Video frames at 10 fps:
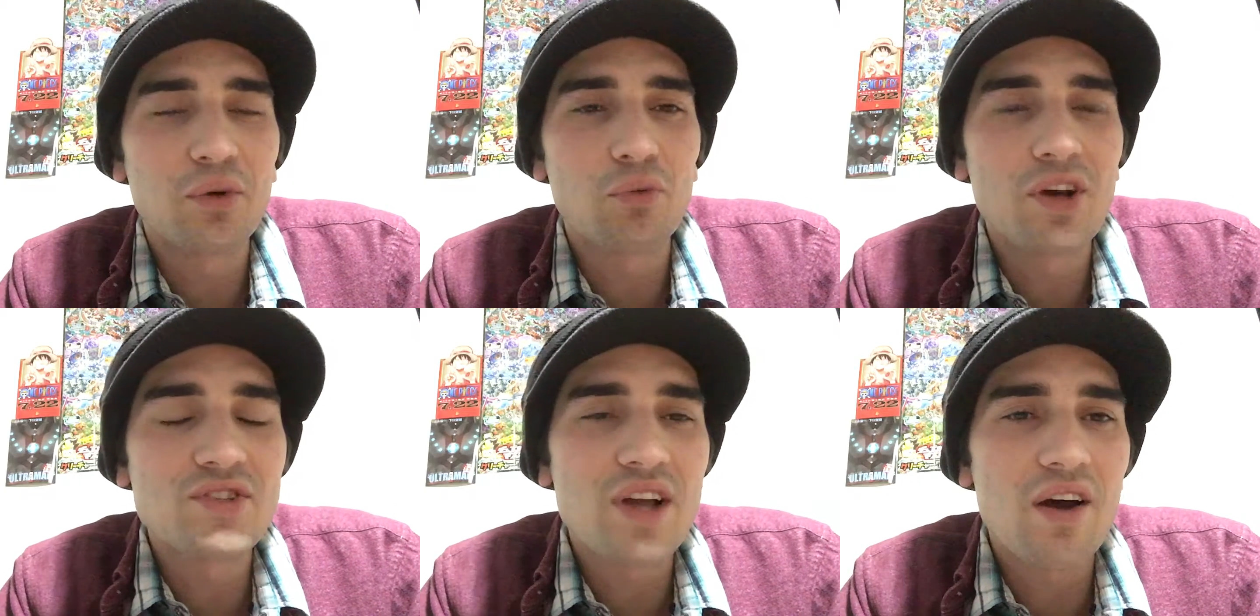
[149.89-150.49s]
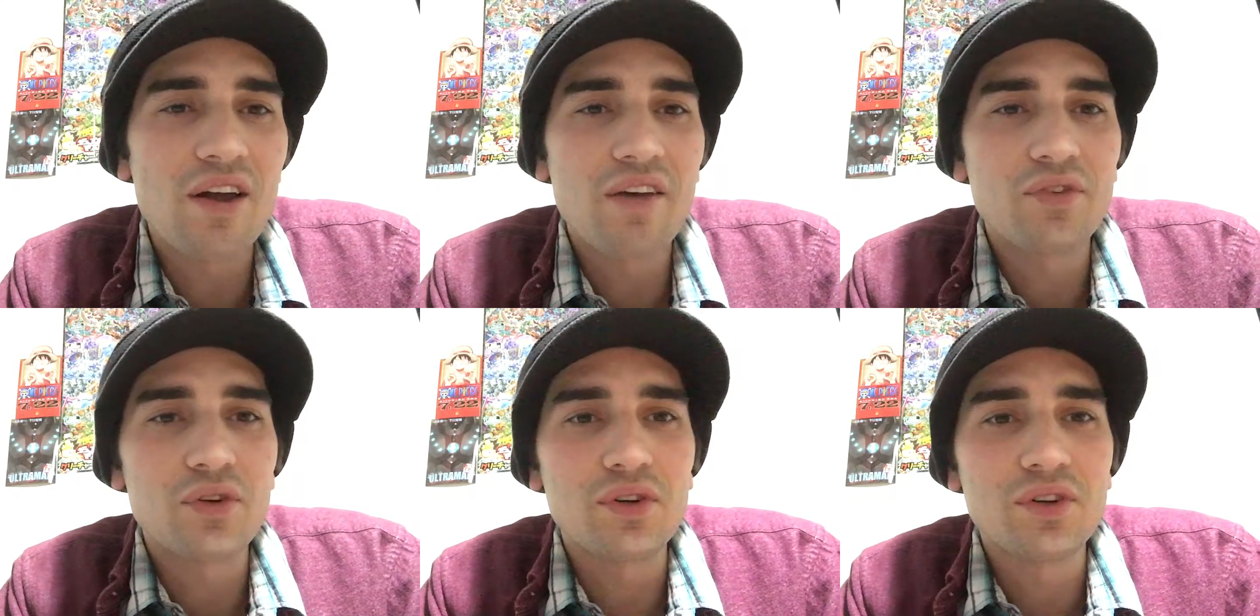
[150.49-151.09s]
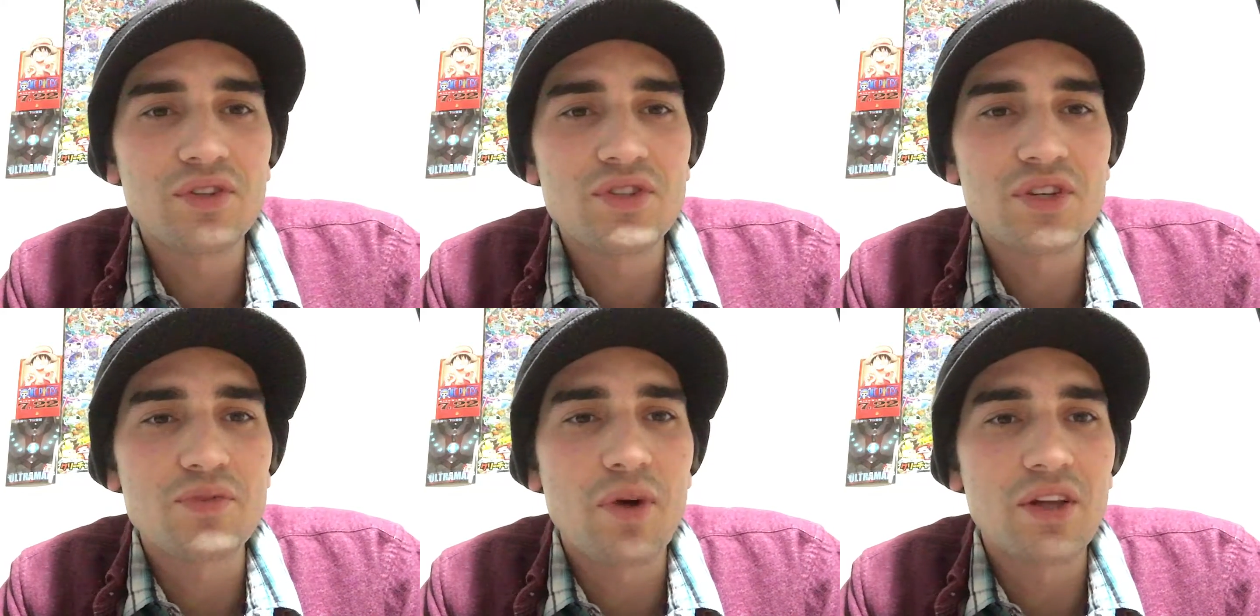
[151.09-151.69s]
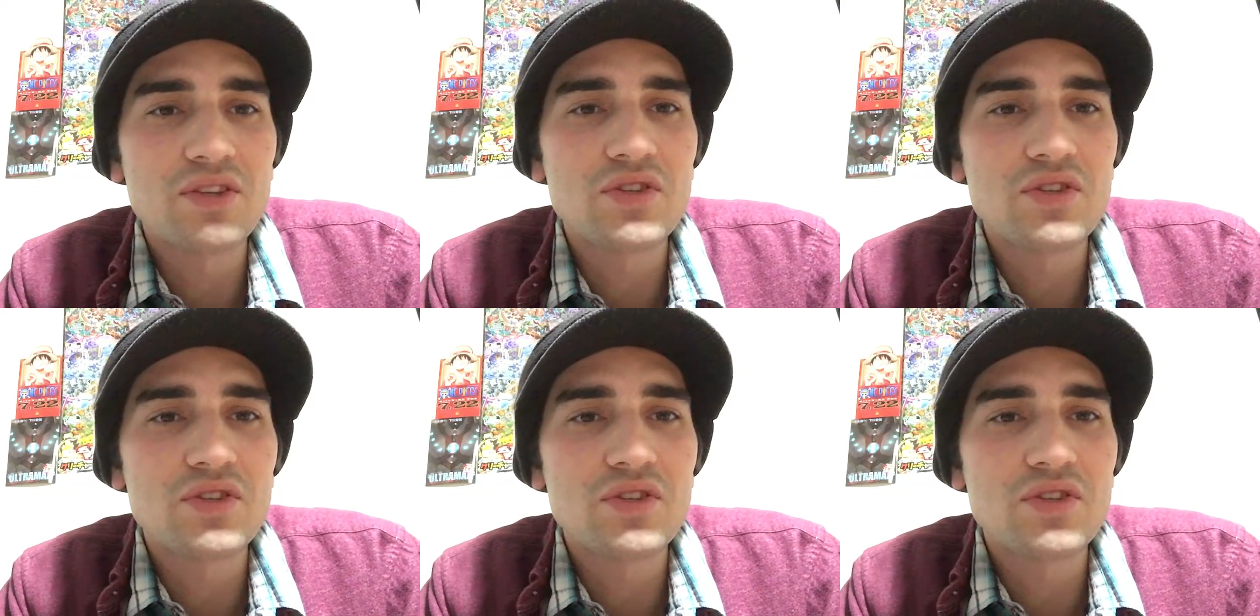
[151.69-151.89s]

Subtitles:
to rust out after 6 months.